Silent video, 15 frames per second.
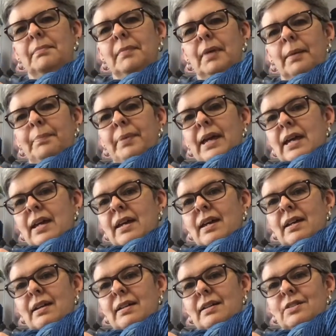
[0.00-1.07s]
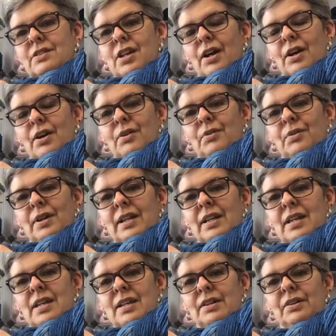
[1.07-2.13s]
a pink toe and
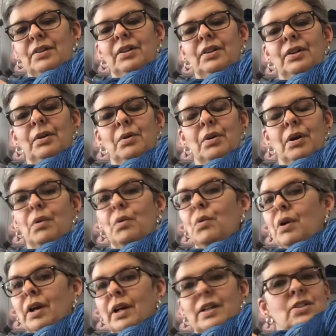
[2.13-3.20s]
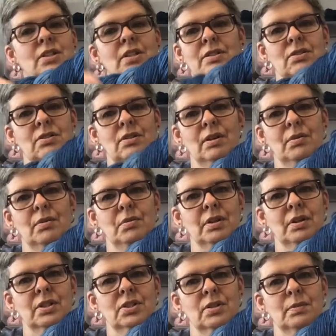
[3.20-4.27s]
heel, or orange, because
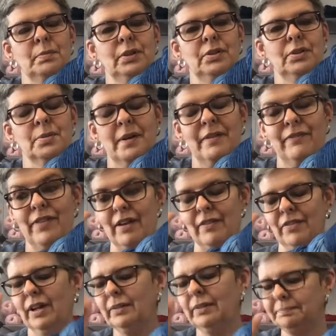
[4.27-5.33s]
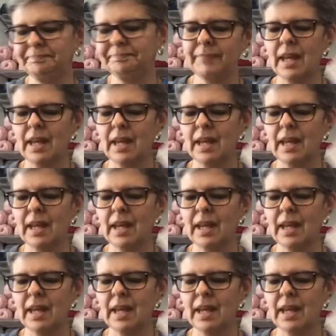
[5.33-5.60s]
orange and blue is my favorite.